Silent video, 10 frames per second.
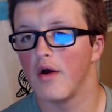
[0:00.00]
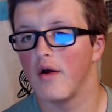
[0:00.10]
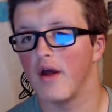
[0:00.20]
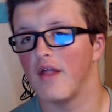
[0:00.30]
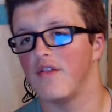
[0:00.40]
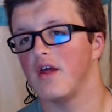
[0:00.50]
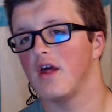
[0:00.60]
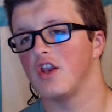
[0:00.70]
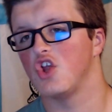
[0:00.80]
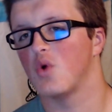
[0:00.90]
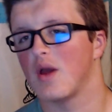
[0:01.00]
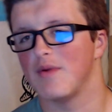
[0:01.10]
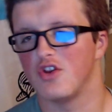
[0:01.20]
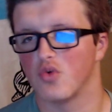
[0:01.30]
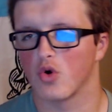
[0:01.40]
And then
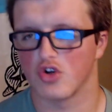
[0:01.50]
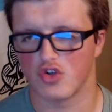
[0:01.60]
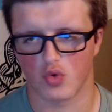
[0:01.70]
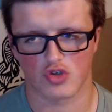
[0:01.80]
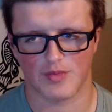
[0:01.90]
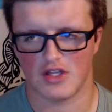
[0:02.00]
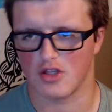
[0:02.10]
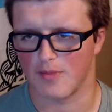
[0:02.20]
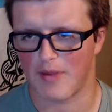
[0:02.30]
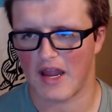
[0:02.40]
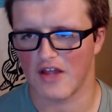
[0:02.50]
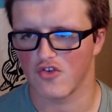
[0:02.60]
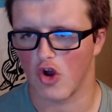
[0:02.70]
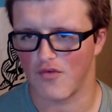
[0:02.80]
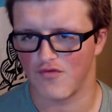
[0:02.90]
UAB Georgia beating the pants
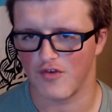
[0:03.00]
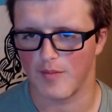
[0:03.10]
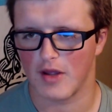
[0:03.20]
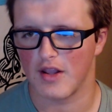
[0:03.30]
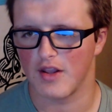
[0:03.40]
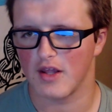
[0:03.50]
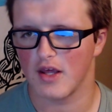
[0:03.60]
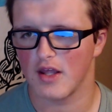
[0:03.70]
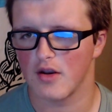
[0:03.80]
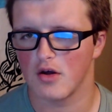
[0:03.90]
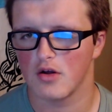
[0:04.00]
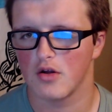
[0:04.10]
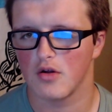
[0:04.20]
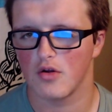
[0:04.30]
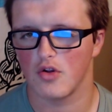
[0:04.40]
off of them. And then
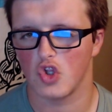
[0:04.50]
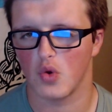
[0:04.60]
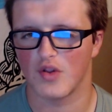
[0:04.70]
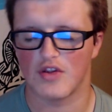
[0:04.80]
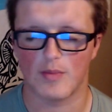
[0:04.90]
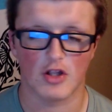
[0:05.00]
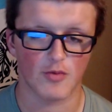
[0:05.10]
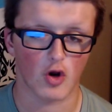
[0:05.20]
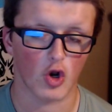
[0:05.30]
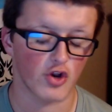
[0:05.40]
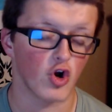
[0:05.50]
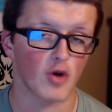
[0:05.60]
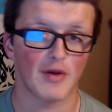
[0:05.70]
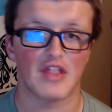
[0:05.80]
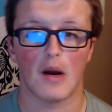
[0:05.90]
UNC Pittsburgh, already
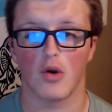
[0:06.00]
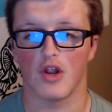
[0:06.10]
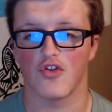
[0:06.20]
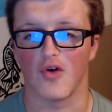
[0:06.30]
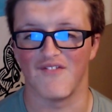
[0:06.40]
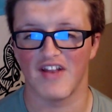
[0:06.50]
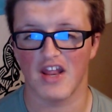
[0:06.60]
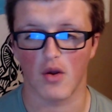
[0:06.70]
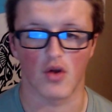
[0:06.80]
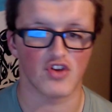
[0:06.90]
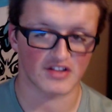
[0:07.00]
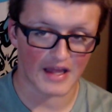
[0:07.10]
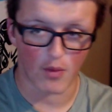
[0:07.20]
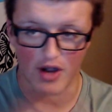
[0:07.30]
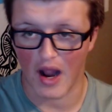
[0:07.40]
talked about that one in its own video. Go check
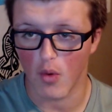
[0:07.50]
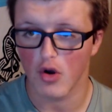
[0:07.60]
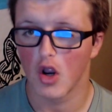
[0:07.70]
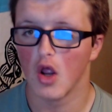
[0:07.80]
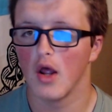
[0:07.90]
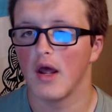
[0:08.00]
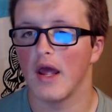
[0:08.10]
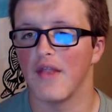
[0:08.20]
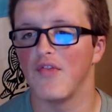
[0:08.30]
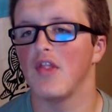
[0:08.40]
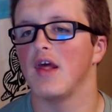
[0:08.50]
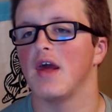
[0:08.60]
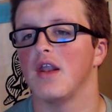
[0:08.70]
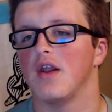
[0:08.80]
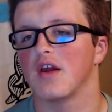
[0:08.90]
that one out. And
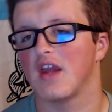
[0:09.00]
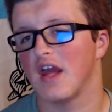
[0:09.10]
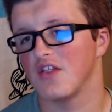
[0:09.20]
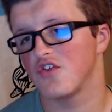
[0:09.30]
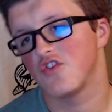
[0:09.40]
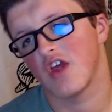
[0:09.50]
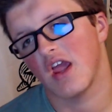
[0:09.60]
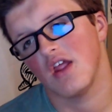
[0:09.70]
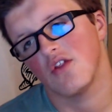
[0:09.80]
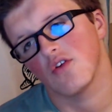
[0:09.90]
then Kent State,